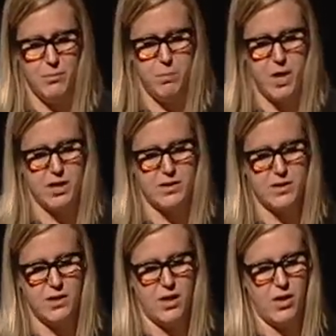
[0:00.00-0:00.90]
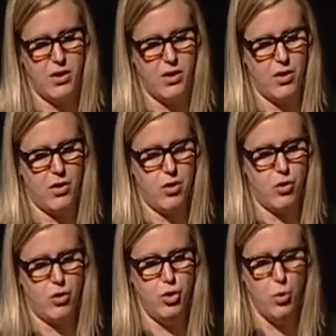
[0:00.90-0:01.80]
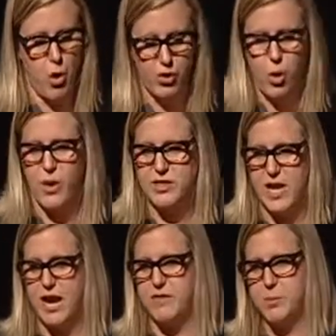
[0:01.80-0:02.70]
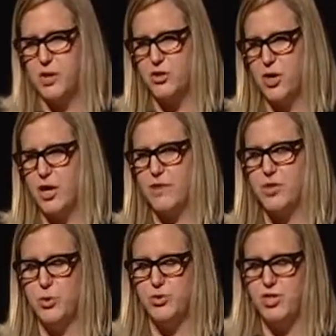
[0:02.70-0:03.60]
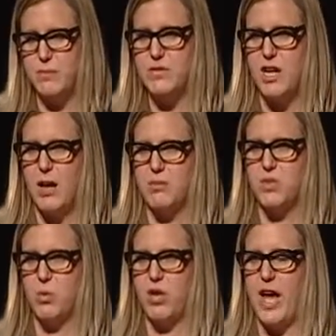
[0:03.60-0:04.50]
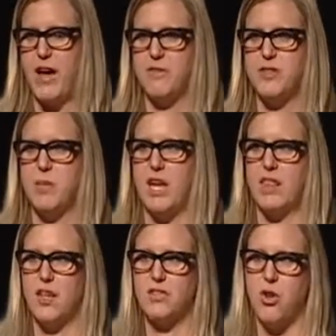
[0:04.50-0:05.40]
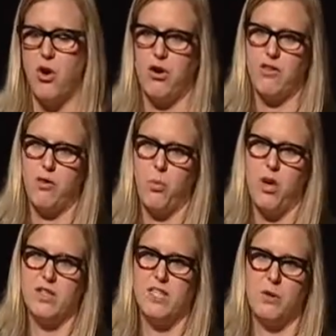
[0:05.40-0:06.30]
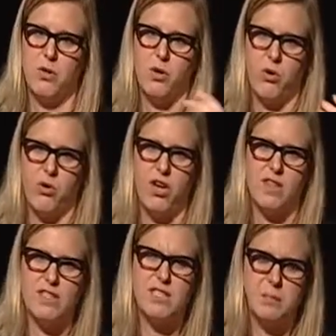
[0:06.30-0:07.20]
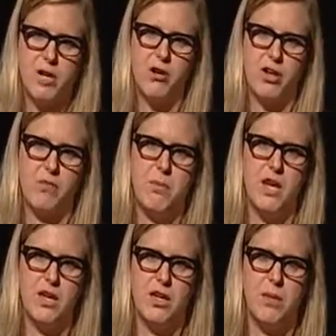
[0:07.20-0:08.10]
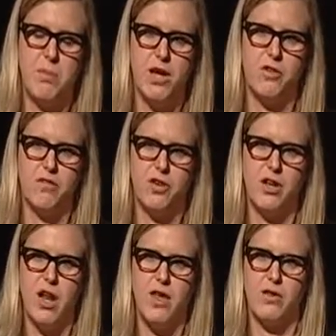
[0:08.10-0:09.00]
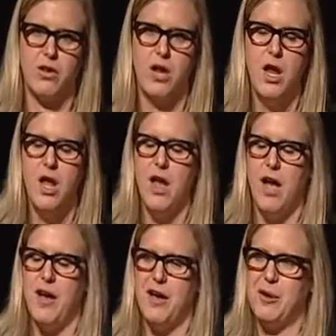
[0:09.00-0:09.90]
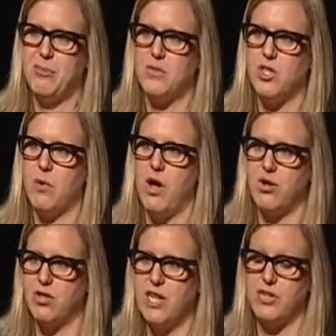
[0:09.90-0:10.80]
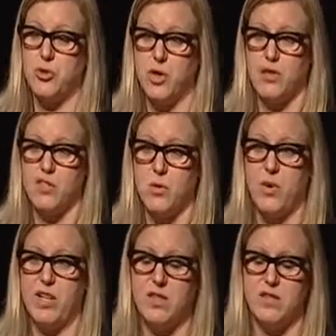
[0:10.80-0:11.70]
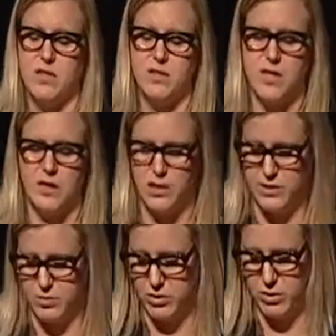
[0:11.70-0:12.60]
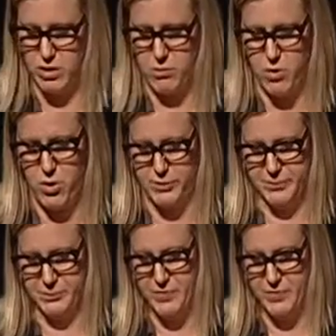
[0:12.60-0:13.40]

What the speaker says: But you are going to have to make trade-offs. You sometimes will have to make things harder for one team in order in the spirit of making it better for another. So understand strengths and weaknesses, I think, is really important.